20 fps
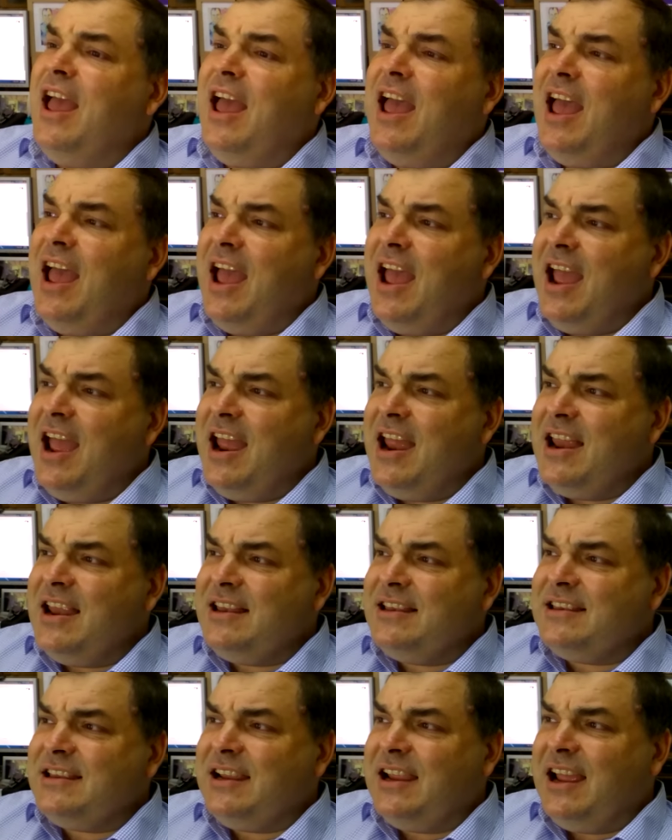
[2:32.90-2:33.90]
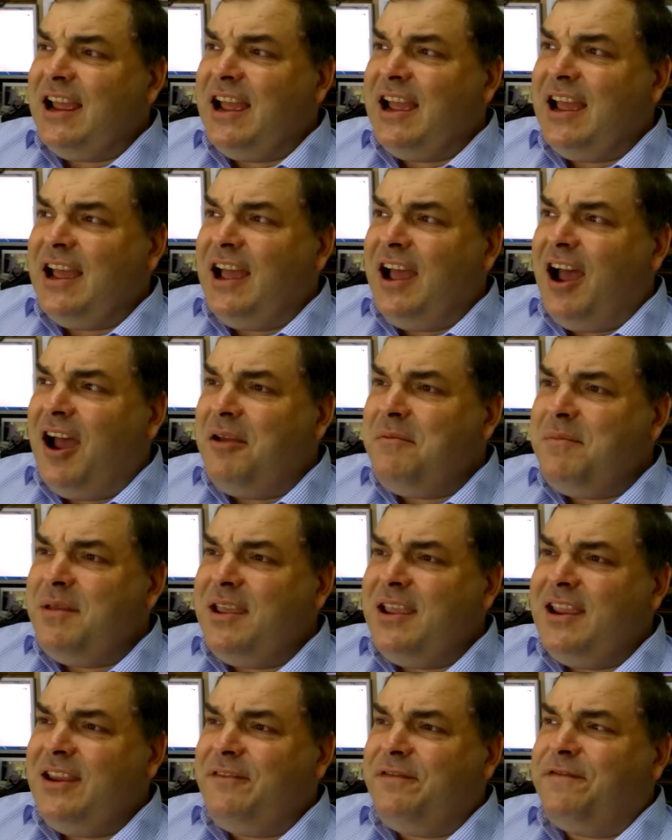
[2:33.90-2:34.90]
And, I
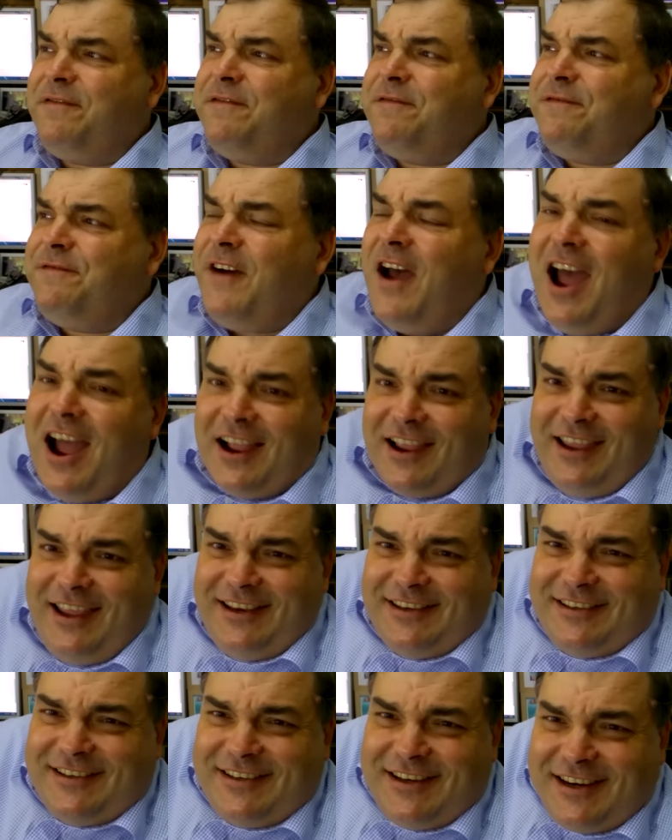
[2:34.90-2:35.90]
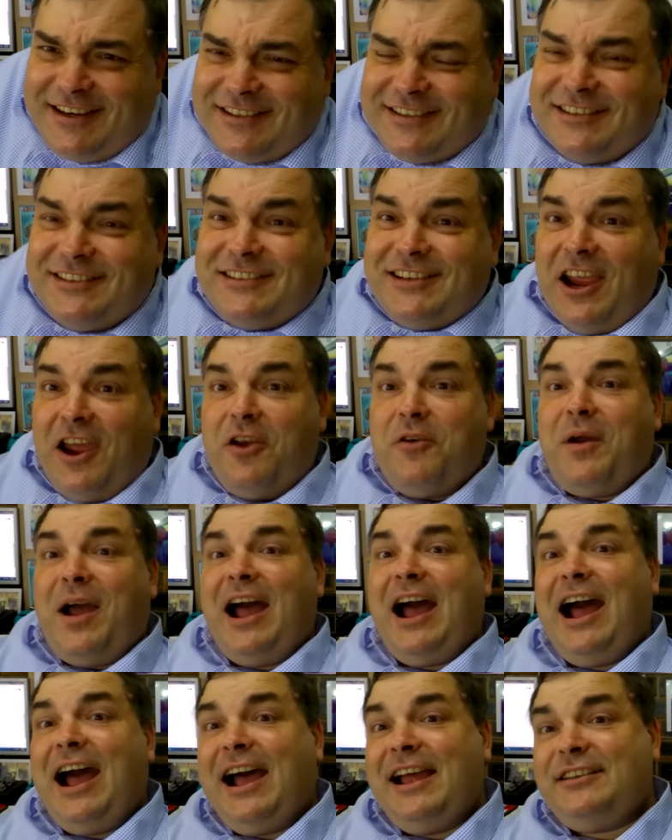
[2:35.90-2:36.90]
mean, fuck, it's just so
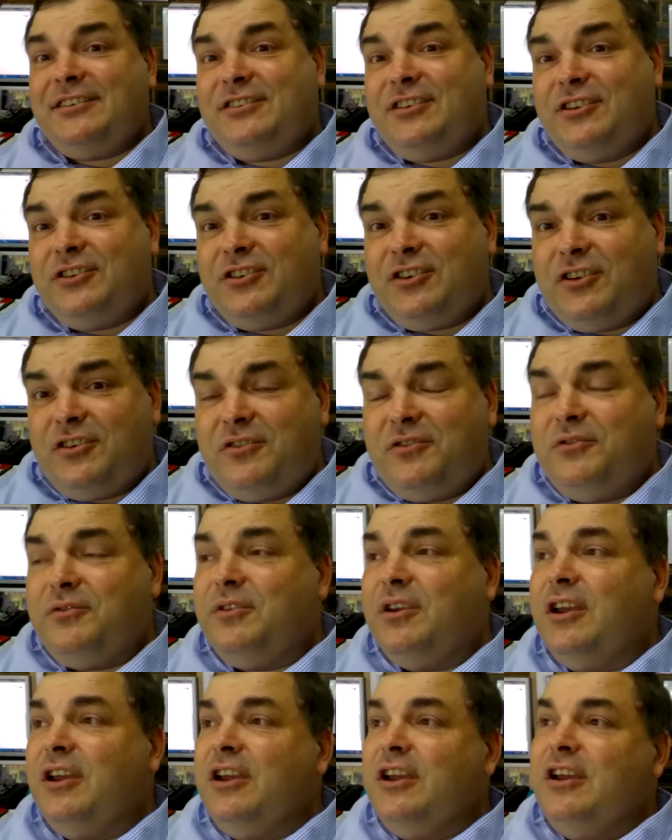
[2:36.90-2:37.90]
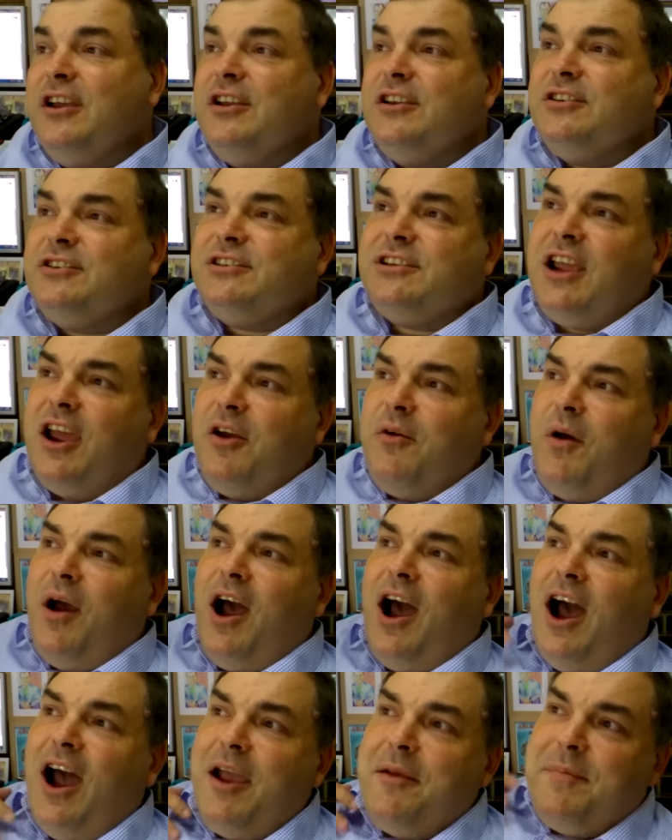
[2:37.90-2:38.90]
hard to do. So
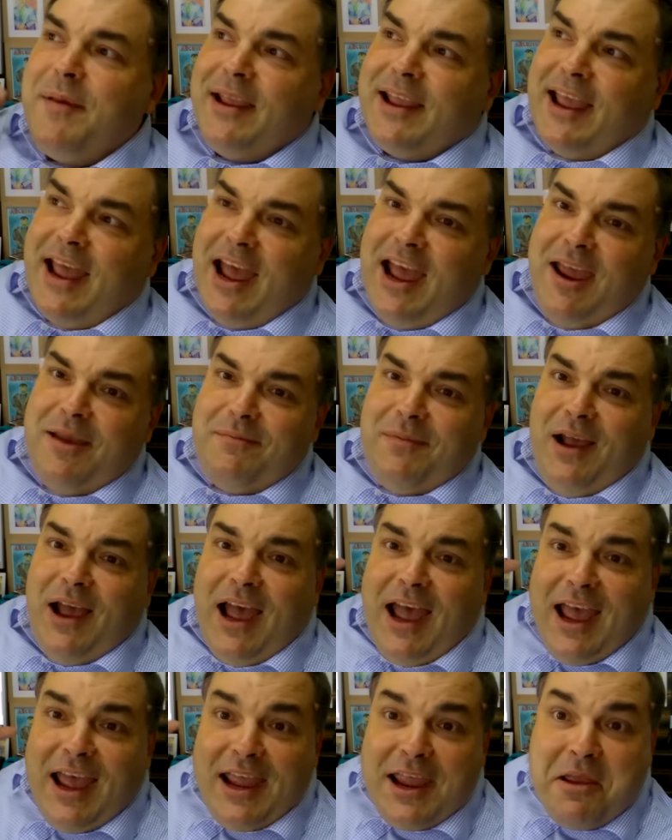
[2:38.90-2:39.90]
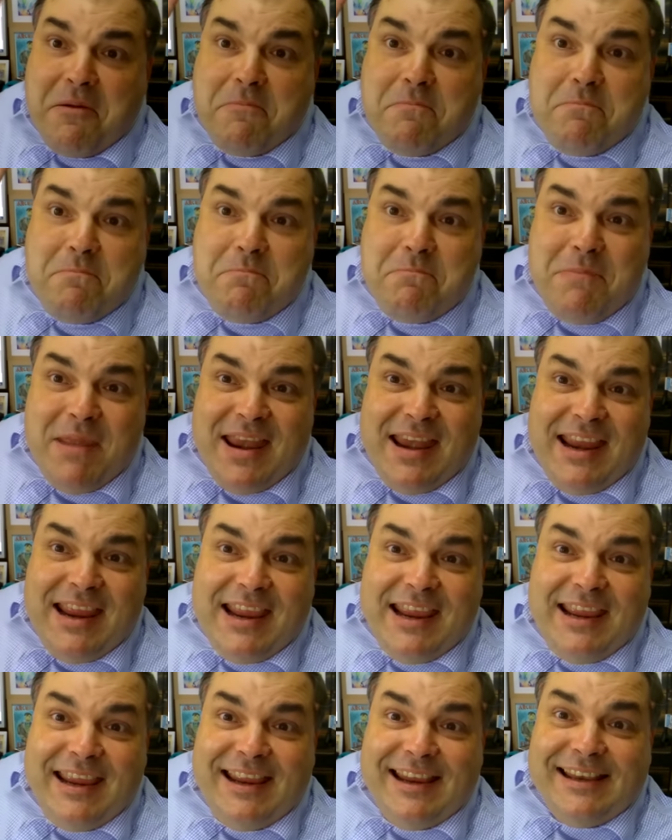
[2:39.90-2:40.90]
I became a
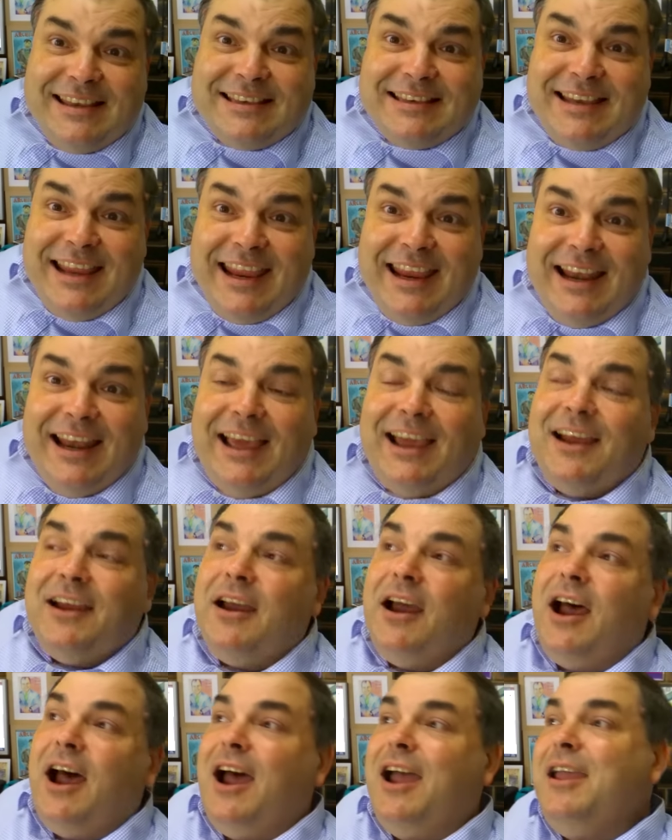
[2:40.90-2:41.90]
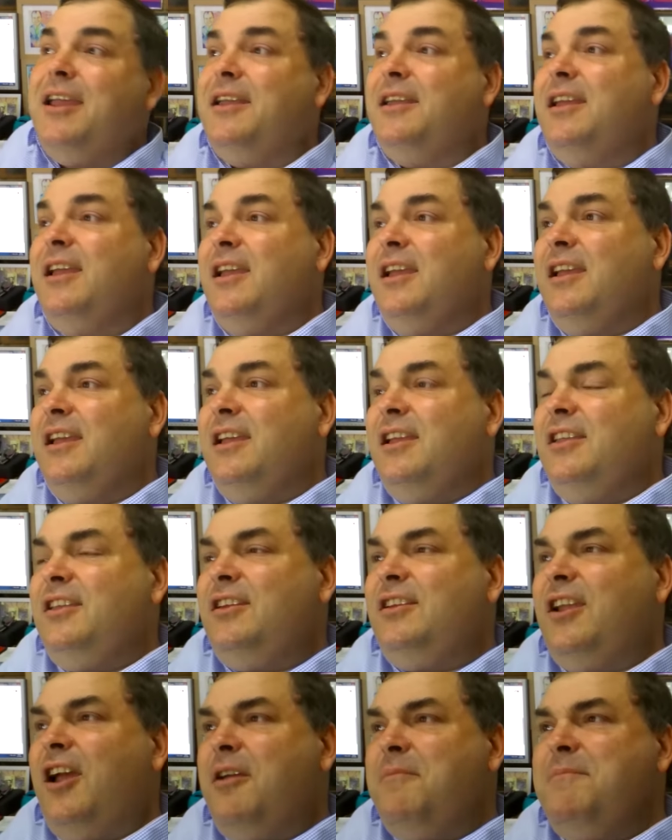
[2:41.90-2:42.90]
mini dealer.
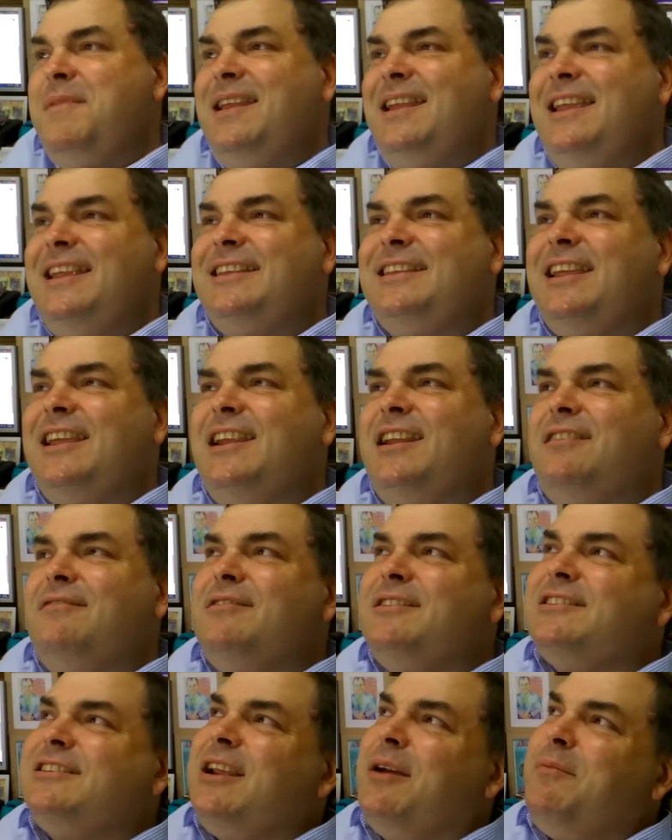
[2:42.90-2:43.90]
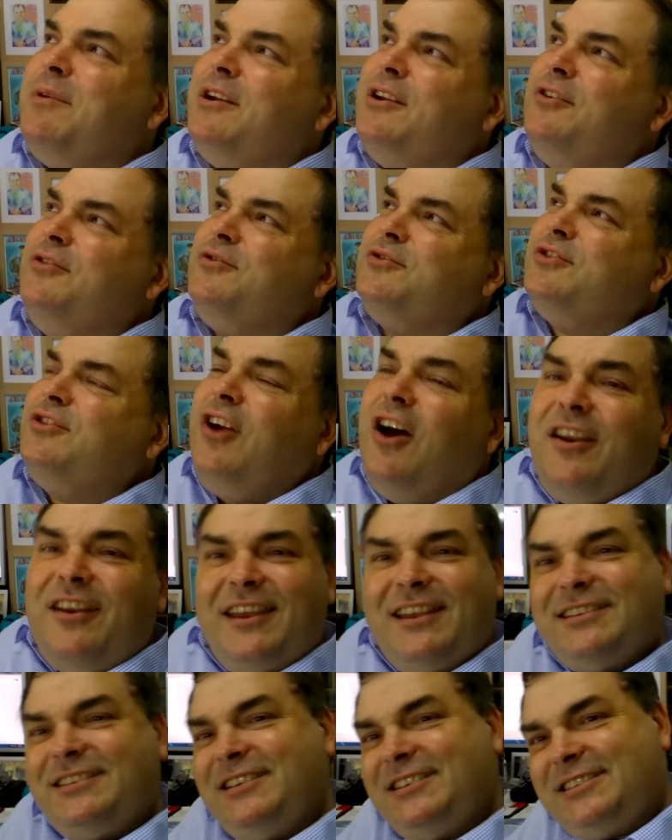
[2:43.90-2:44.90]
Mini dealer is someone who's not
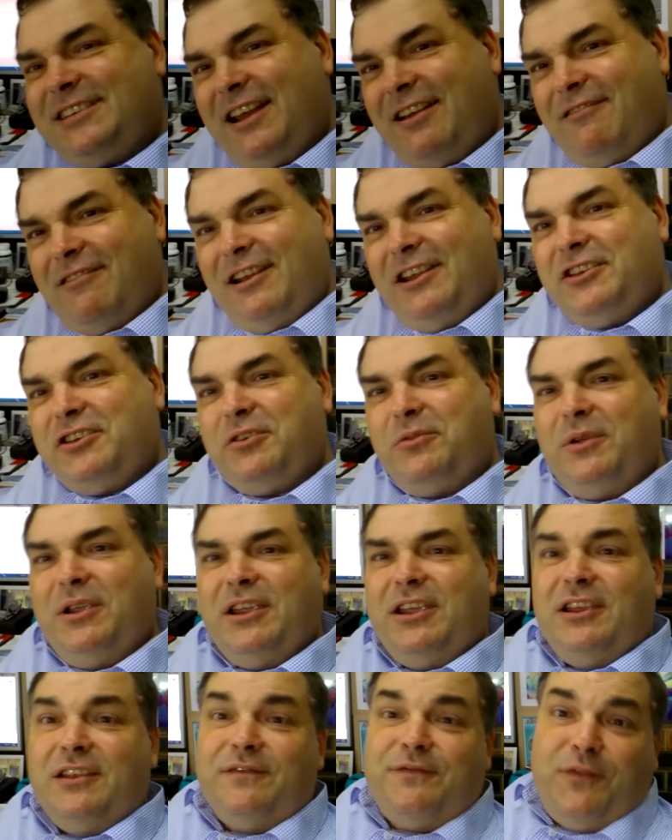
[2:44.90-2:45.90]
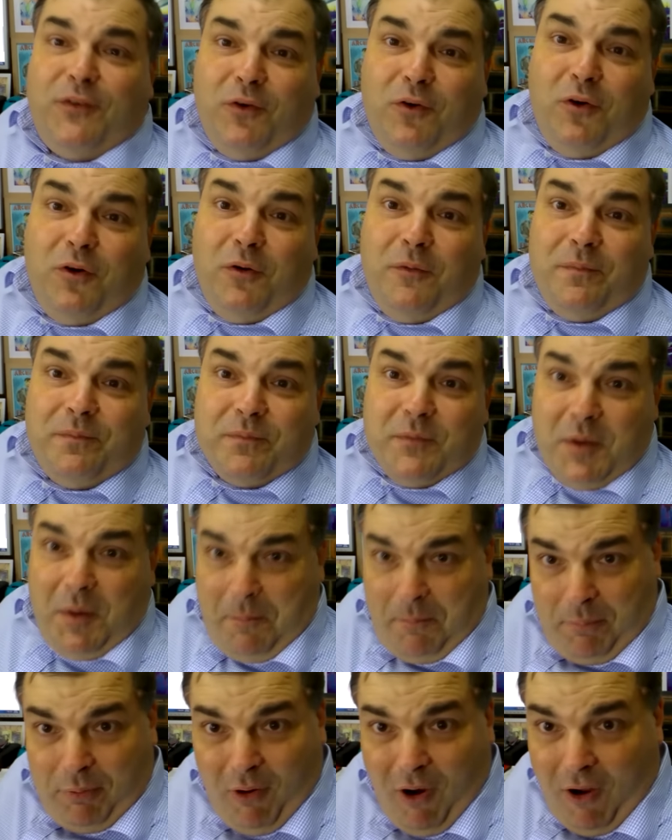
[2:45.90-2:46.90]
necessarily doing it for
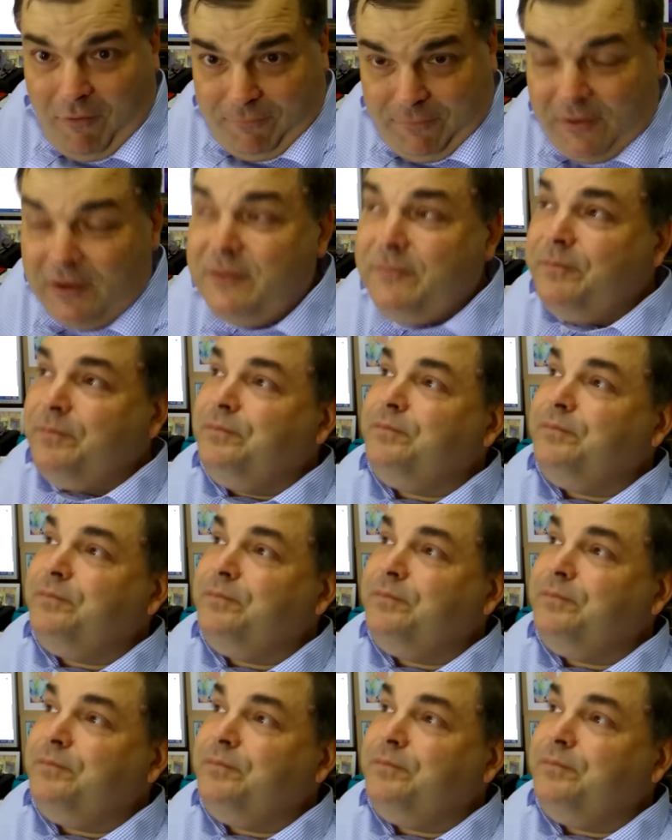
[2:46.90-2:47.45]
profit.